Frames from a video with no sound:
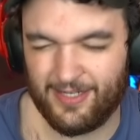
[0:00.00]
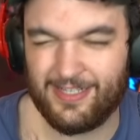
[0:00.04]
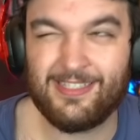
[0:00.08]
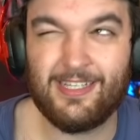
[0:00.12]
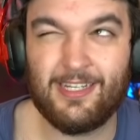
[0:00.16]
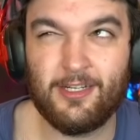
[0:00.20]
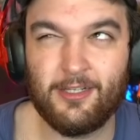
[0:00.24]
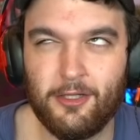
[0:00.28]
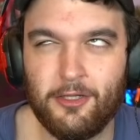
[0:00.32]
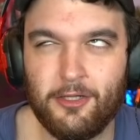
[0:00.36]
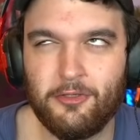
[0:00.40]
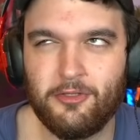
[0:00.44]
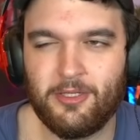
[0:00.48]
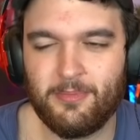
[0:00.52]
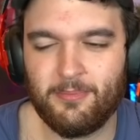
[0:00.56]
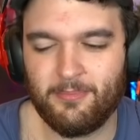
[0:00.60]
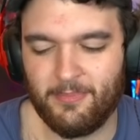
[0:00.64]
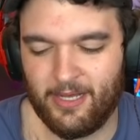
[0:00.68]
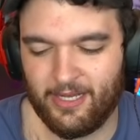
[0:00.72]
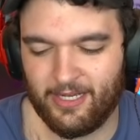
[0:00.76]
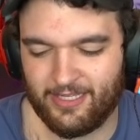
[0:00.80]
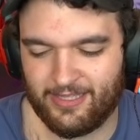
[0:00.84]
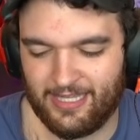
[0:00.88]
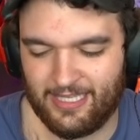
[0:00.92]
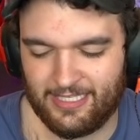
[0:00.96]
Is it Alolan
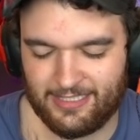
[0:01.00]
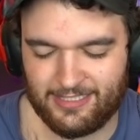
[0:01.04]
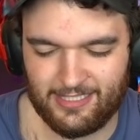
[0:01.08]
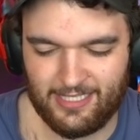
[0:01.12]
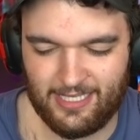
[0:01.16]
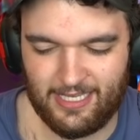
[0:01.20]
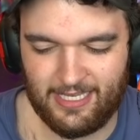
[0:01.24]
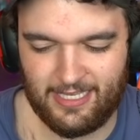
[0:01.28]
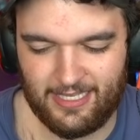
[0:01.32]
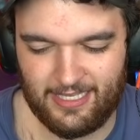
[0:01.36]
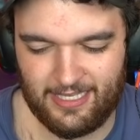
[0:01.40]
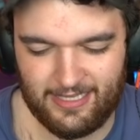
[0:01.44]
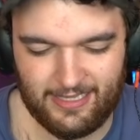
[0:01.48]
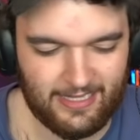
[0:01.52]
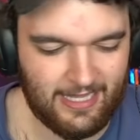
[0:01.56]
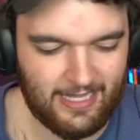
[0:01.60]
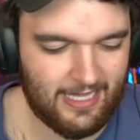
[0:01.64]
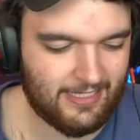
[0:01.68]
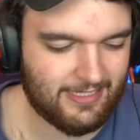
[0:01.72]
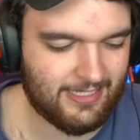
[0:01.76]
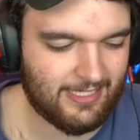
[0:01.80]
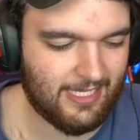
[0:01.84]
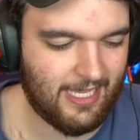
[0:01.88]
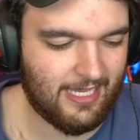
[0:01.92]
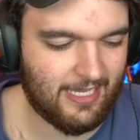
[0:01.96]
Muk that's like
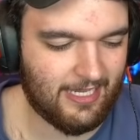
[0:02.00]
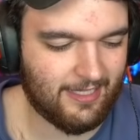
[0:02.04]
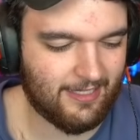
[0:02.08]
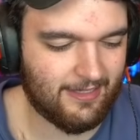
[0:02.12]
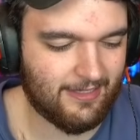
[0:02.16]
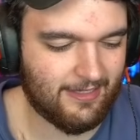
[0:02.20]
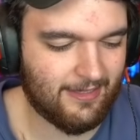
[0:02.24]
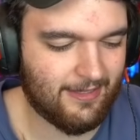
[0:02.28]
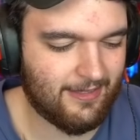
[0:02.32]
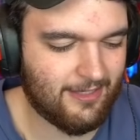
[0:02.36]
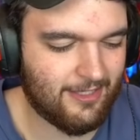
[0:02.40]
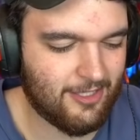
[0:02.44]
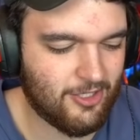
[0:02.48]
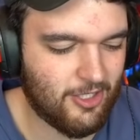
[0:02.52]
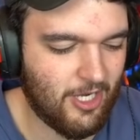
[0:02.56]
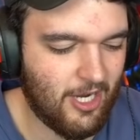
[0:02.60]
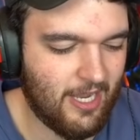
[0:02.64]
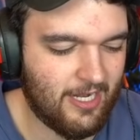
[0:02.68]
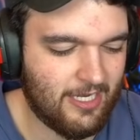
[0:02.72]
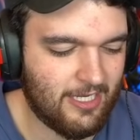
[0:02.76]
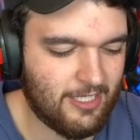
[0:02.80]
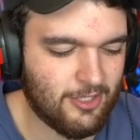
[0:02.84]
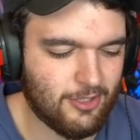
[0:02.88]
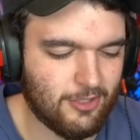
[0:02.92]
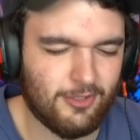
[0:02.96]
that's like the
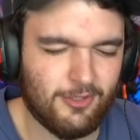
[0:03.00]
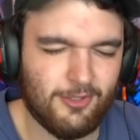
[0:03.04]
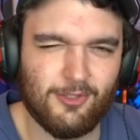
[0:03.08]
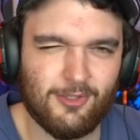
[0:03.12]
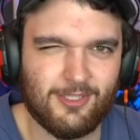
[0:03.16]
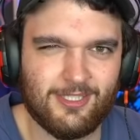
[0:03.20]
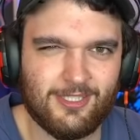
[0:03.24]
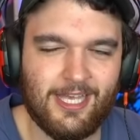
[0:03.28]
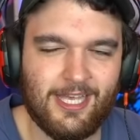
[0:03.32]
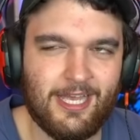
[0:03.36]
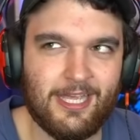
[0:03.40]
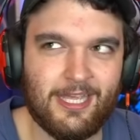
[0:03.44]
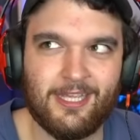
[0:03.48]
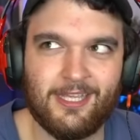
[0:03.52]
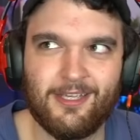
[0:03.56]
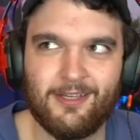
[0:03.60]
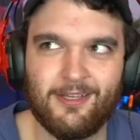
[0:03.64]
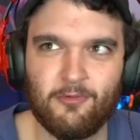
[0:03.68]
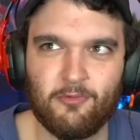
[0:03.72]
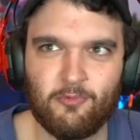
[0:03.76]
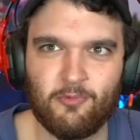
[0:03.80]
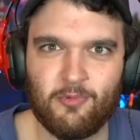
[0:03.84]
shiny just looks like